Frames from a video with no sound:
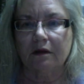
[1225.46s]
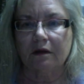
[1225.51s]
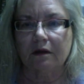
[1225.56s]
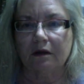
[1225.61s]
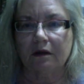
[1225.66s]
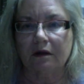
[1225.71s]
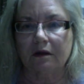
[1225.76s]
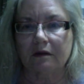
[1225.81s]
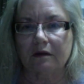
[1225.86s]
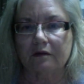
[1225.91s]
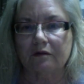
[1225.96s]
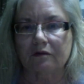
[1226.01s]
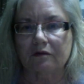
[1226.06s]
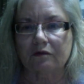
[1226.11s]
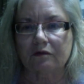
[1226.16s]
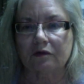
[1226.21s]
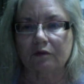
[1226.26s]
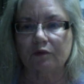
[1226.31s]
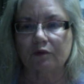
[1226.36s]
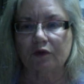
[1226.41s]
a new
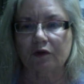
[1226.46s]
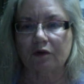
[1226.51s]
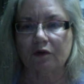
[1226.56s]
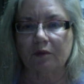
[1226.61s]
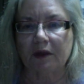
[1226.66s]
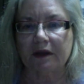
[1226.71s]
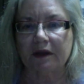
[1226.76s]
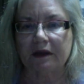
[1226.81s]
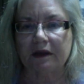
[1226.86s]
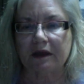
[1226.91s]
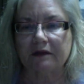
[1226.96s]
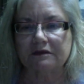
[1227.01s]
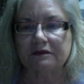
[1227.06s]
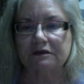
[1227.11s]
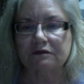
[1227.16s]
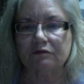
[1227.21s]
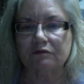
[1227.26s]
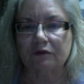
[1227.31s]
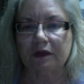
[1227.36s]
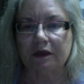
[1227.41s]
computer by
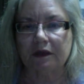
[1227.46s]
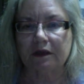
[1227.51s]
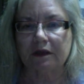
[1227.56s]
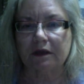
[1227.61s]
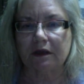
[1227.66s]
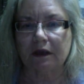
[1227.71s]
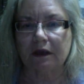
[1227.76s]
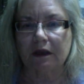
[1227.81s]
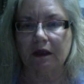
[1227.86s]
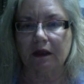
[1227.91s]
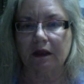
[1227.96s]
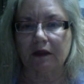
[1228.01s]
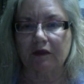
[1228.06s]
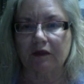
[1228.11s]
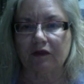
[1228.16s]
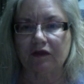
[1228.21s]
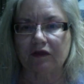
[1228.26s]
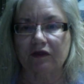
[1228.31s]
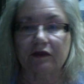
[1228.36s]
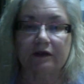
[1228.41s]
next week
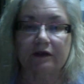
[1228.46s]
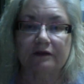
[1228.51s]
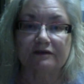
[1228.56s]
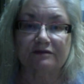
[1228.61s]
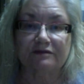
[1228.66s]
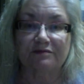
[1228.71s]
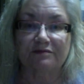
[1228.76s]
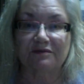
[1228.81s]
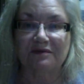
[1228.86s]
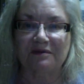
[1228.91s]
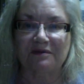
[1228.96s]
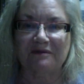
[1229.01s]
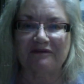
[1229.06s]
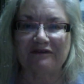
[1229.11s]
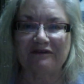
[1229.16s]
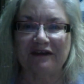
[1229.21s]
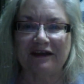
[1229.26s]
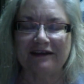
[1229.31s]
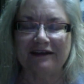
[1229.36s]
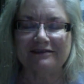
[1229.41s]
and things will go
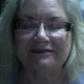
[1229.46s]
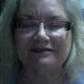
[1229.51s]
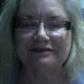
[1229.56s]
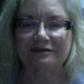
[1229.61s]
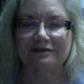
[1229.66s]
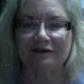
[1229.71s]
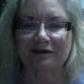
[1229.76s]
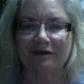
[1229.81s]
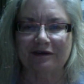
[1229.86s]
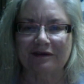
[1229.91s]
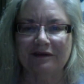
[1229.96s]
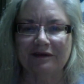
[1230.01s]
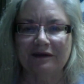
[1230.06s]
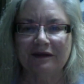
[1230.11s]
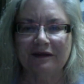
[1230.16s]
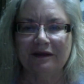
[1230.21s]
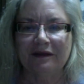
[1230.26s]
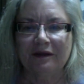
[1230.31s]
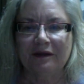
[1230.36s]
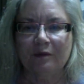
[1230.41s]
faster.
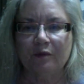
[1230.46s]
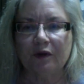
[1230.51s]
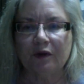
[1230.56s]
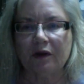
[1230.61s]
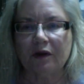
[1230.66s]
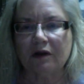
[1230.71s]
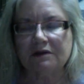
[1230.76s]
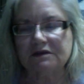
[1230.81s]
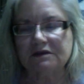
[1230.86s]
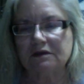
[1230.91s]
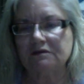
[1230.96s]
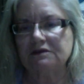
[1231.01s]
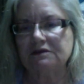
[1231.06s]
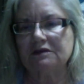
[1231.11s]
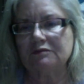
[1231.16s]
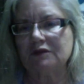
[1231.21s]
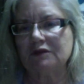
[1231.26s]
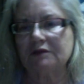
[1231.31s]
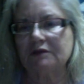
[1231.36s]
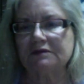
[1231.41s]
But also
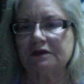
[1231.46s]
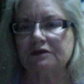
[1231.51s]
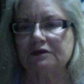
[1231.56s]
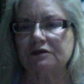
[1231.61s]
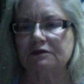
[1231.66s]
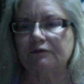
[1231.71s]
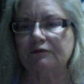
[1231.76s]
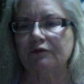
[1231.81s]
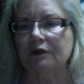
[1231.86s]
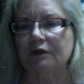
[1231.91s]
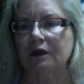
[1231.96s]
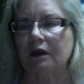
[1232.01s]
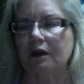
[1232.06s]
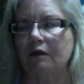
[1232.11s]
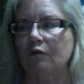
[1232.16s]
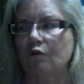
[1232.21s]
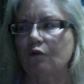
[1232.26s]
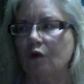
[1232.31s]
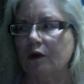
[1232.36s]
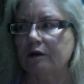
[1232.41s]
sometimes I just
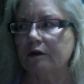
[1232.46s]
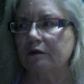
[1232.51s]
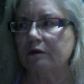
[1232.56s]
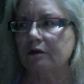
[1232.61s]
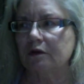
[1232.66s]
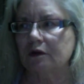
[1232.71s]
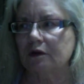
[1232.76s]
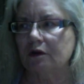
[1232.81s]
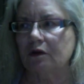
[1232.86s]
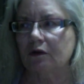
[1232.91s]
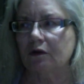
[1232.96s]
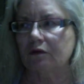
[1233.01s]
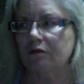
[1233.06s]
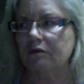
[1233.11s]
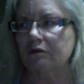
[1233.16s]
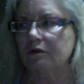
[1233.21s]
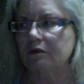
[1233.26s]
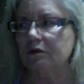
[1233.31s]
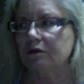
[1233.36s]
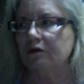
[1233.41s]
forget what,
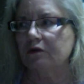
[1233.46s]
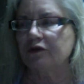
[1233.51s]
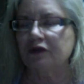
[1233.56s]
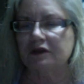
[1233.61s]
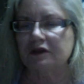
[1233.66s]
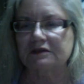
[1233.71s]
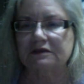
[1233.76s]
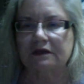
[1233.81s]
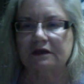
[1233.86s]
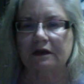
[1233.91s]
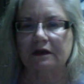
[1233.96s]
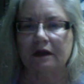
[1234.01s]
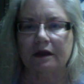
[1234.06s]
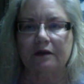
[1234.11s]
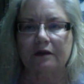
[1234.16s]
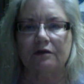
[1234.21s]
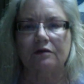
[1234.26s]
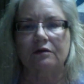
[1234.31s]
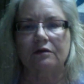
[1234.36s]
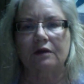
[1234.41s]
little things that I
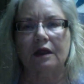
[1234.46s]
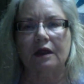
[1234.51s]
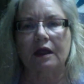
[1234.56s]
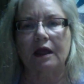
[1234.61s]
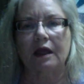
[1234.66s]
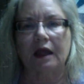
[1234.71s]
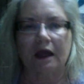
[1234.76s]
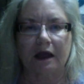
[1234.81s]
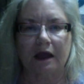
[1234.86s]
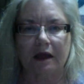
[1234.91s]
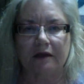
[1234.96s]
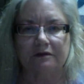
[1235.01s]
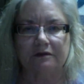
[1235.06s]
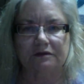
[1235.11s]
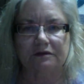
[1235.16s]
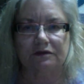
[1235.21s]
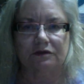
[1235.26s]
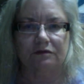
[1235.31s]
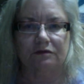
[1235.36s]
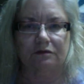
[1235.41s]
could add
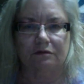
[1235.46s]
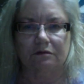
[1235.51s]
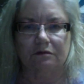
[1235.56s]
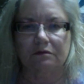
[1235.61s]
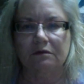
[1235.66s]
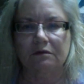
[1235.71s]
to